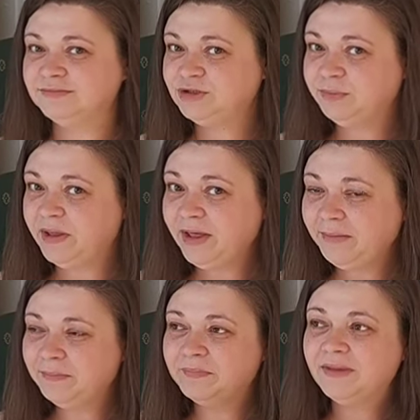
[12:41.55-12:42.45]
to
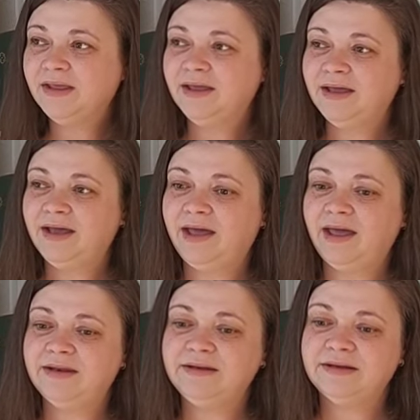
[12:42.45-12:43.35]
be,
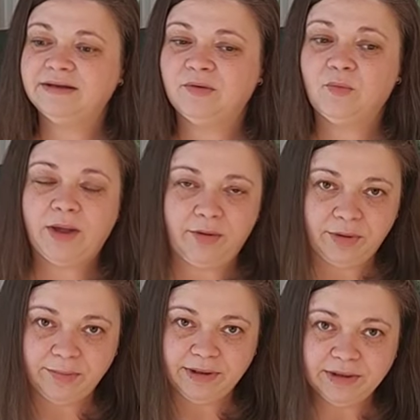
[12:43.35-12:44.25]
and
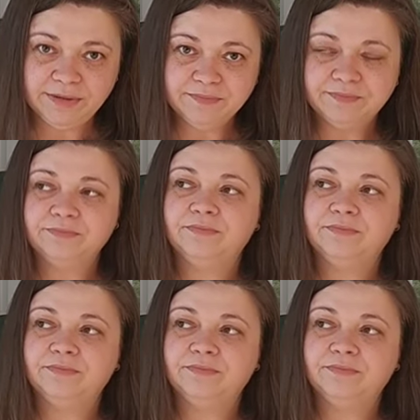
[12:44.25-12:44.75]
wearable.